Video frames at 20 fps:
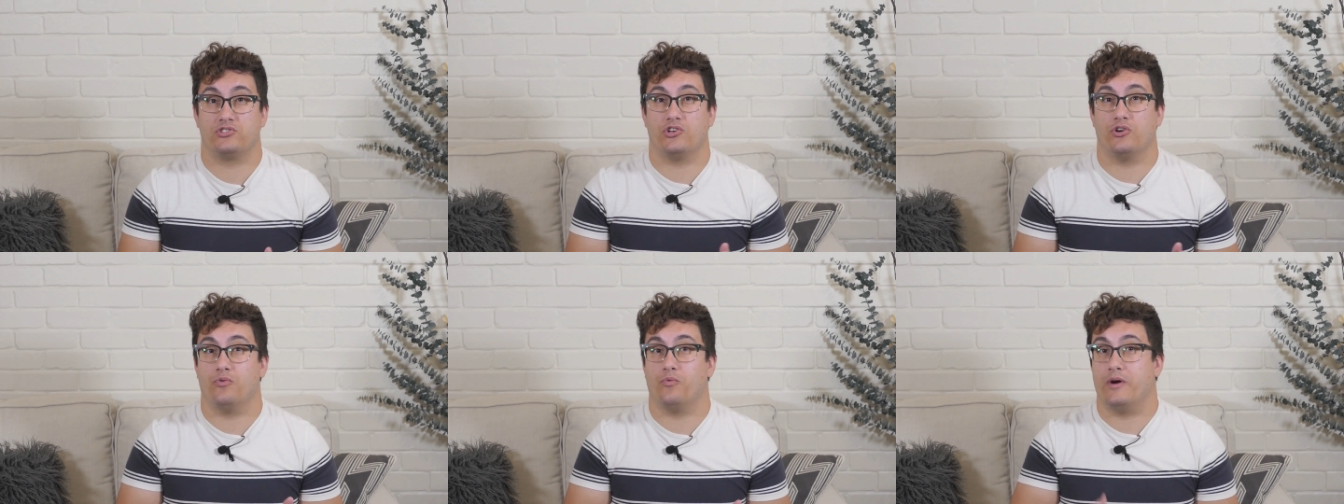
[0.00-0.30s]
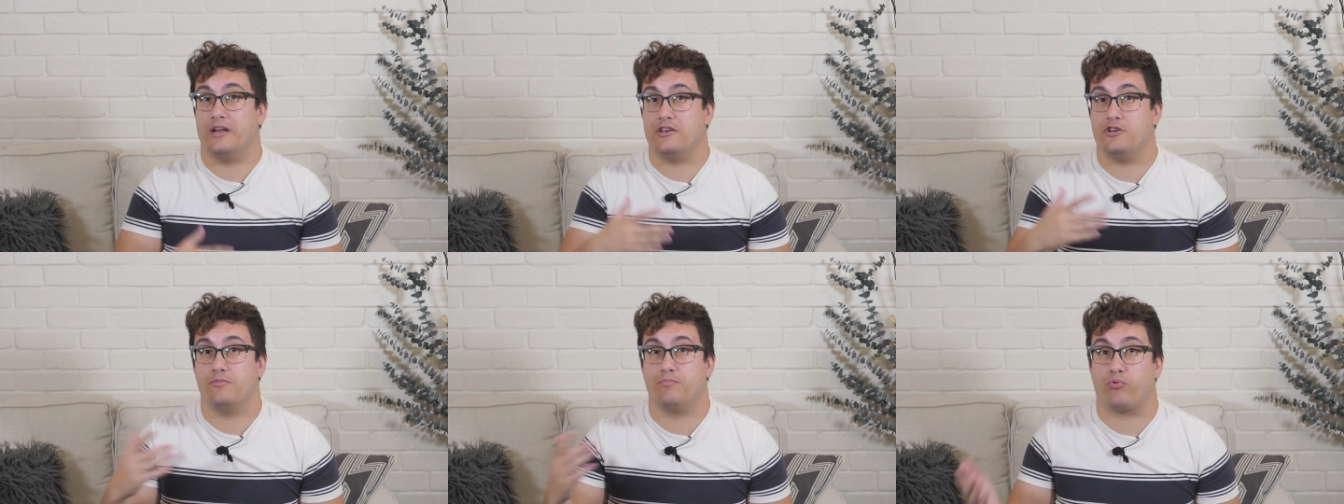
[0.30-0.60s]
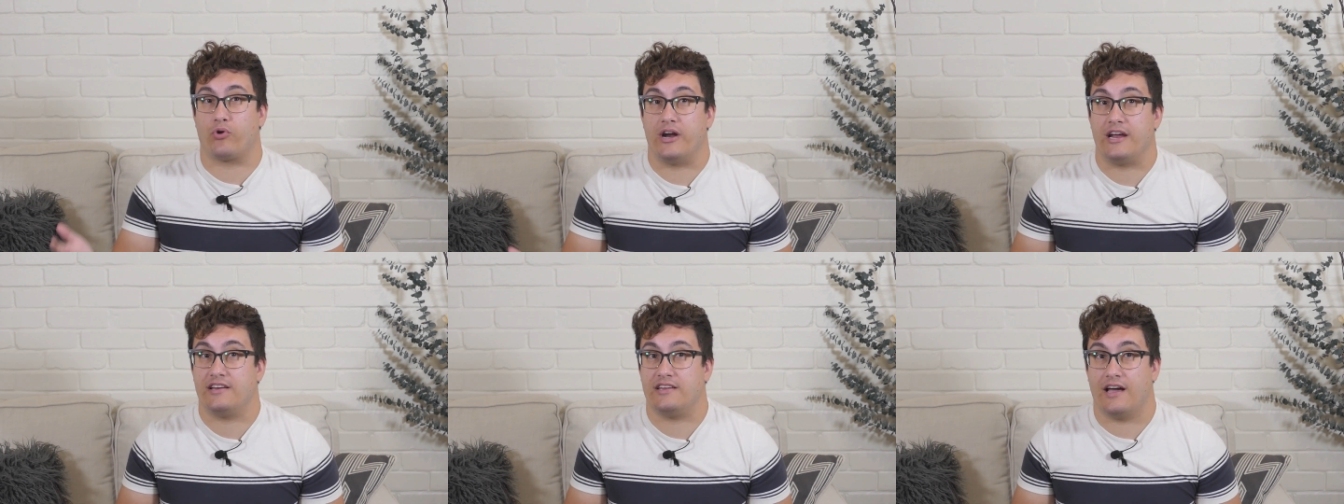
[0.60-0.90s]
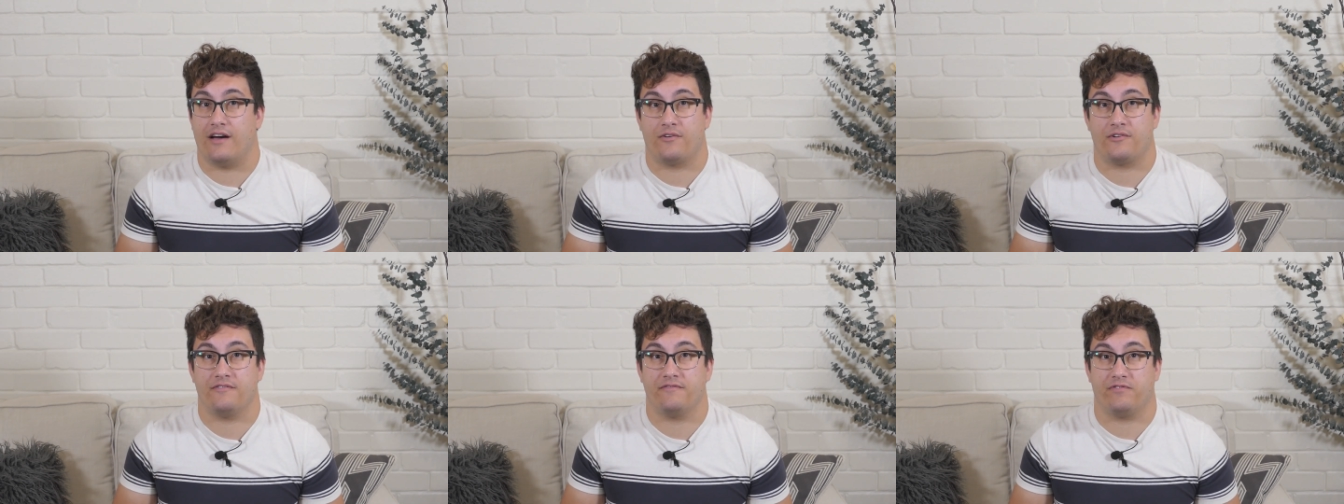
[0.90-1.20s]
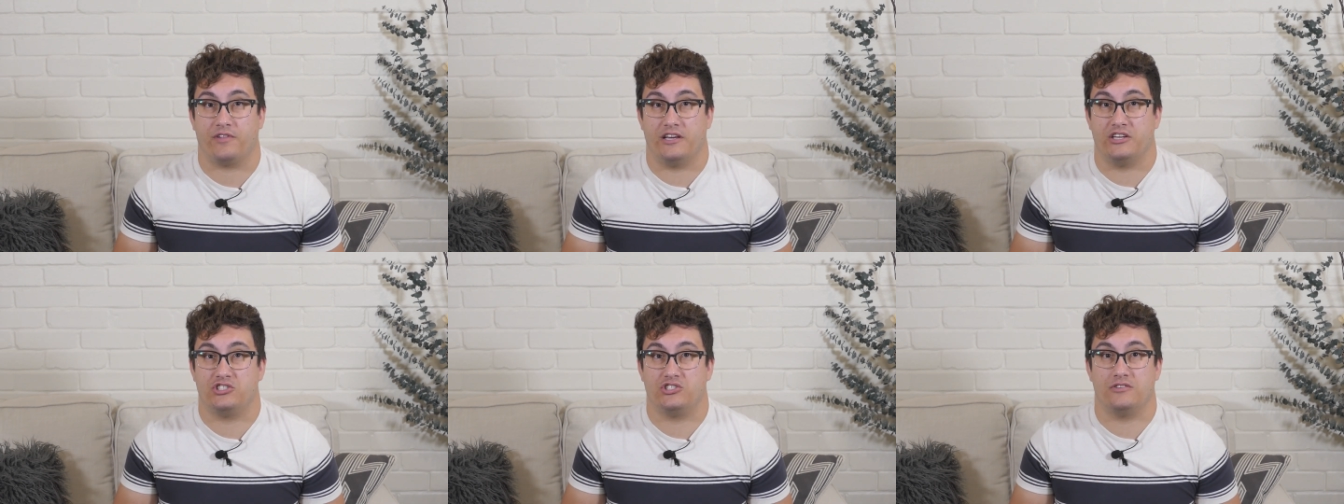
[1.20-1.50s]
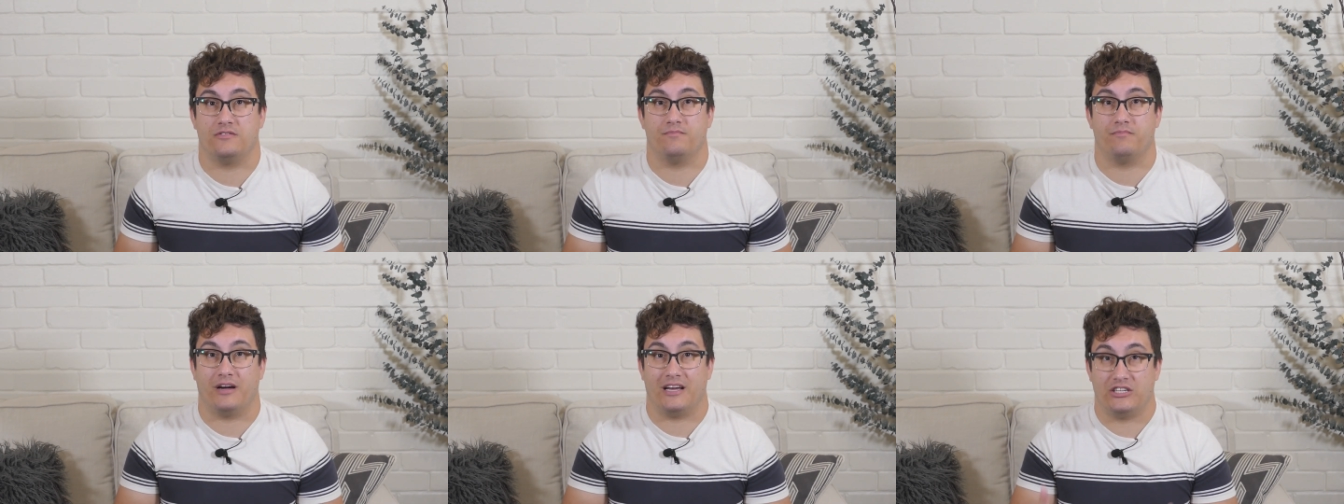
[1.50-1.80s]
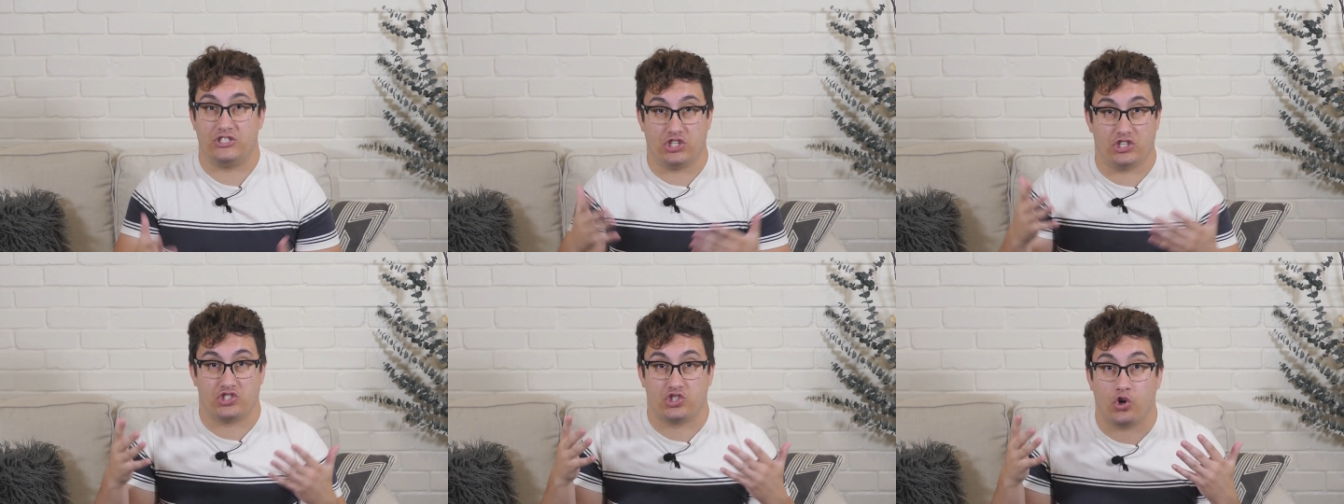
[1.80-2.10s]
so when you break down inflation
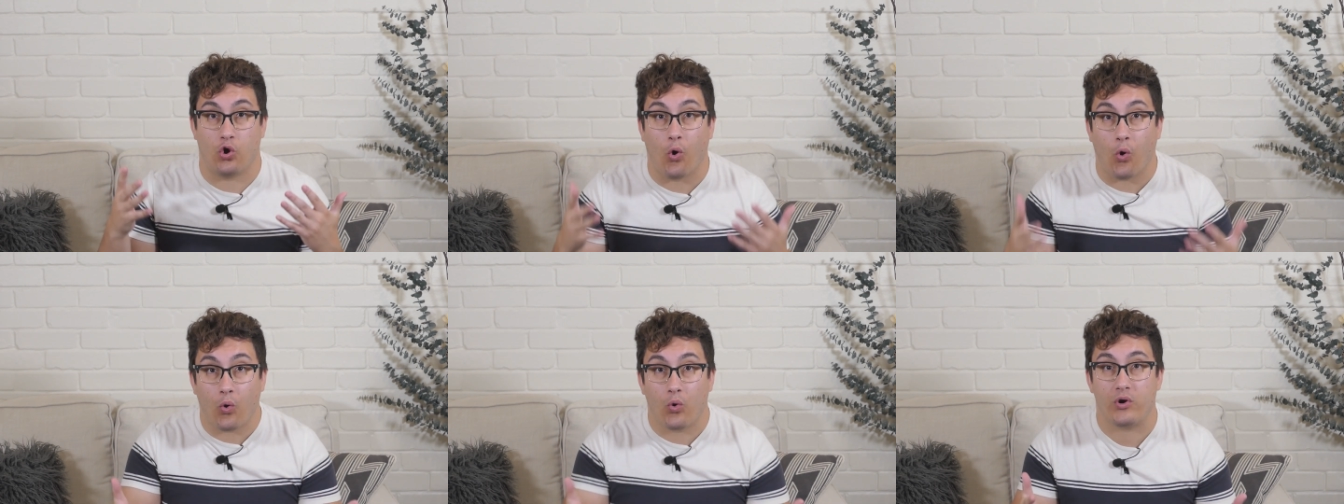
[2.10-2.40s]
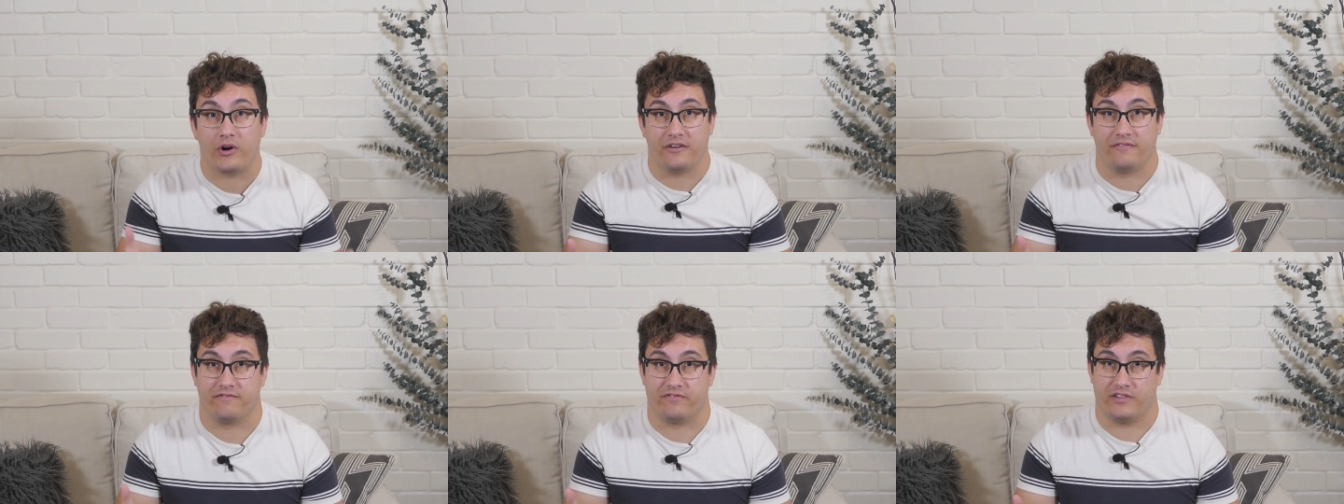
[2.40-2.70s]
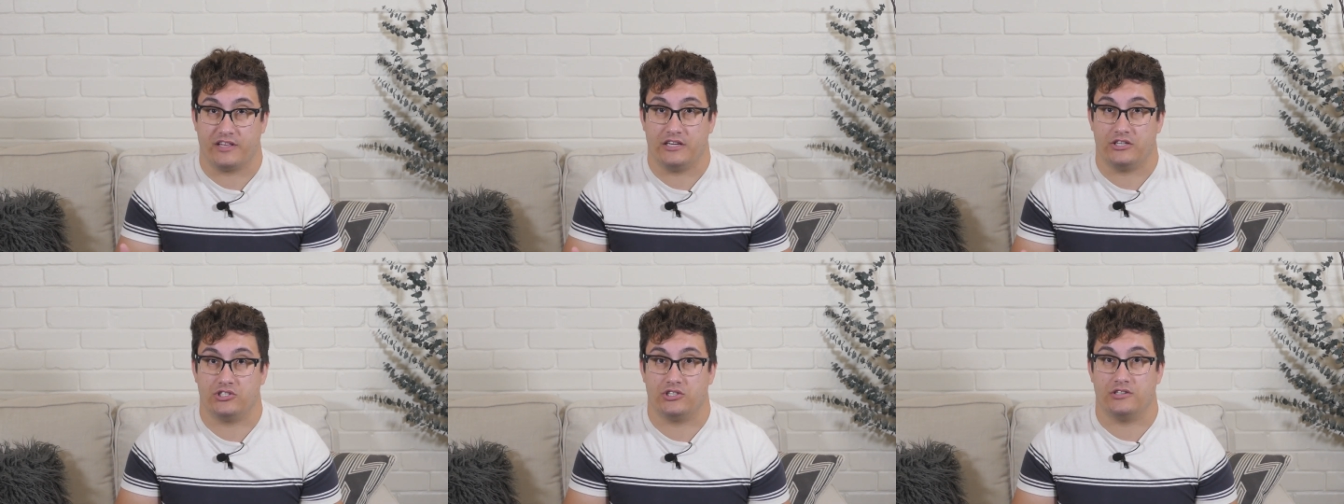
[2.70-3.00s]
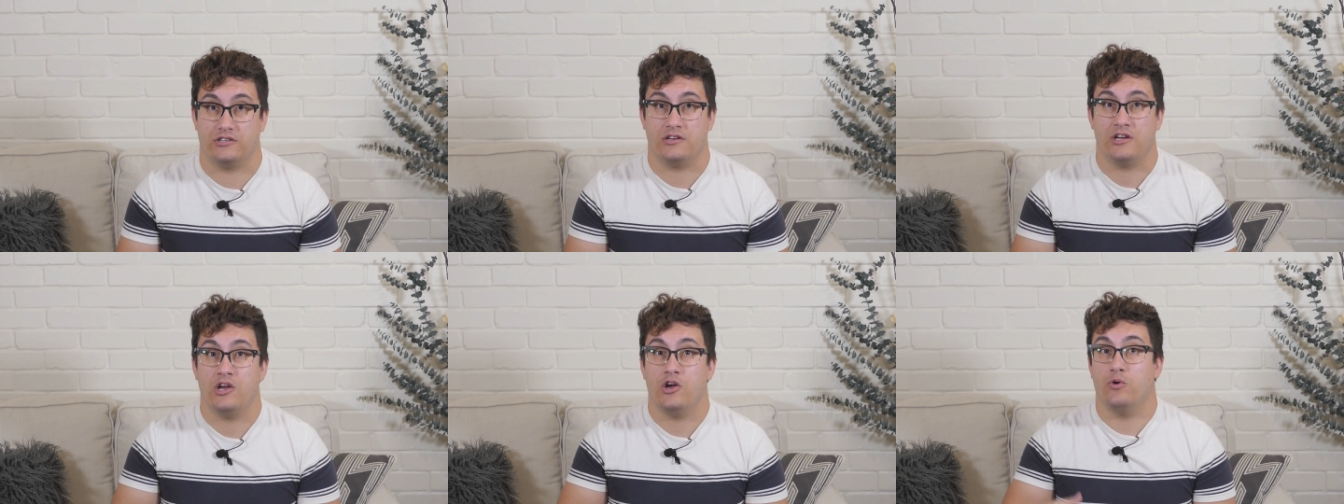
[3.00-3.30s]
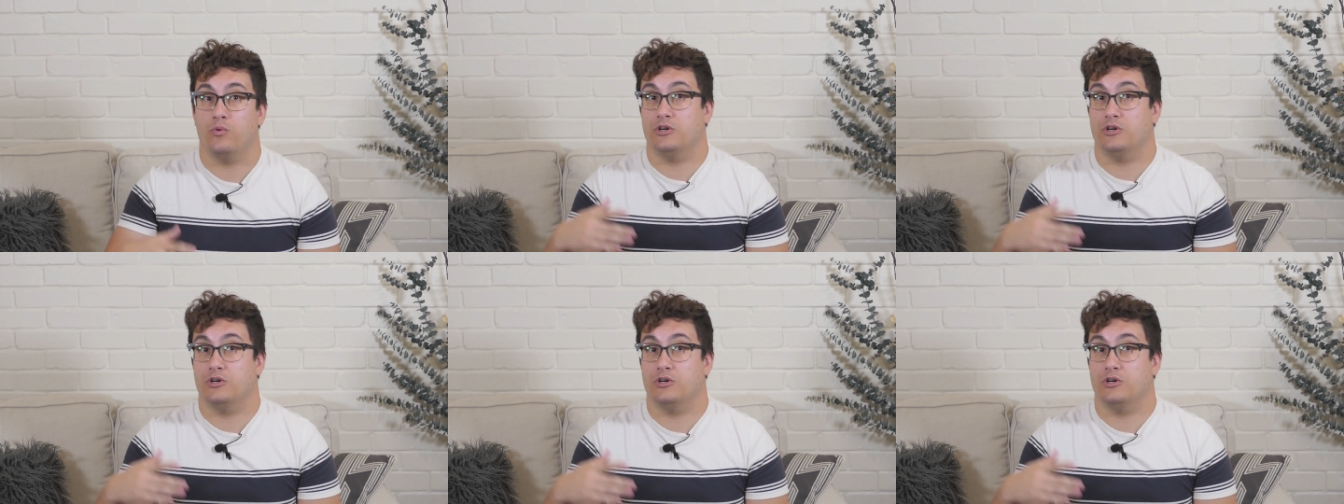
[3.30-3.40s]
by just core inflation,